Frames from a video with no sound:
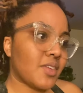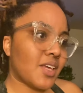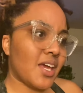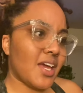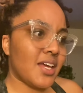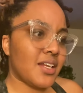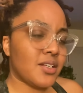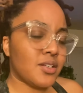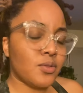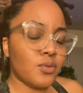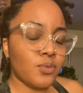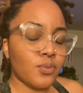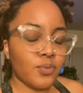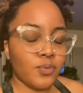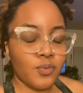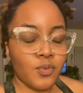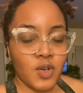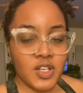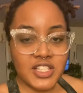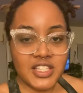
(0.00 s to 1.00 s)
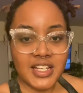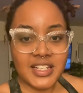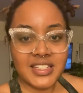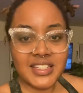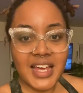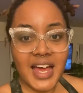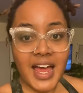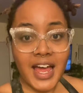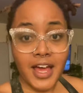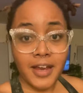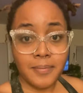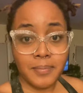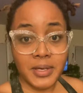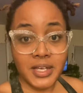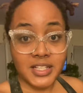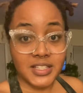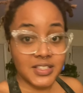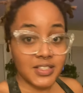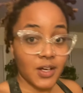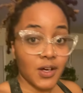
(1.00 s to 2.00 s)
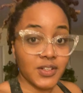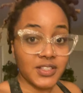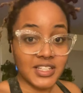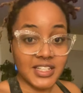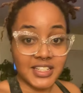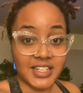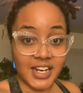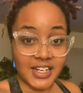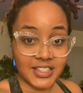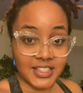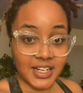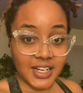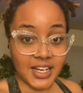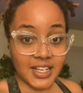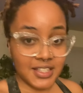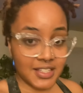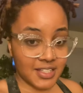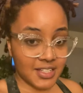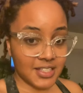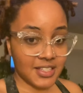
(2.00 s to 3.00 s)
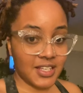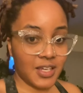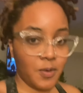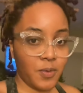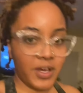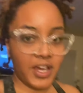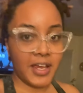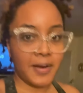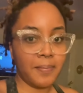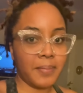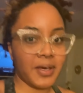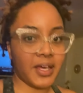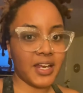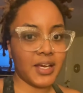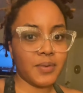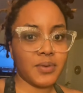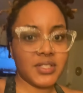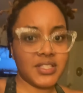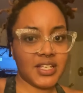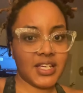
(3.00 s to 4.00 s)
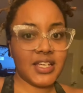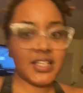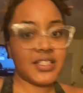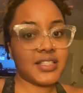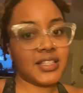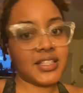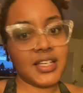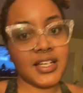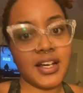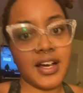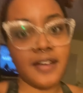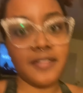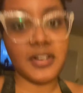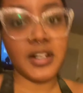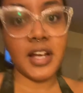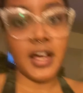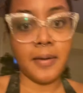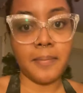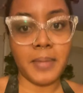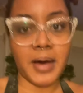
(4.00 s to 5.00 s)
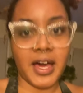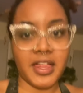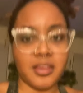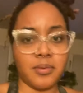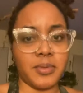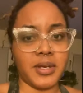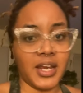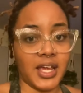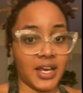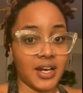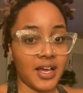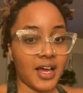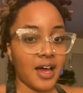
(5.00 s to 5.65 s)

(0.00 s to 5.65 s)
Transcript: It was a tad bit salty tasting because of the seaweed, but it was easily covered up by the banana,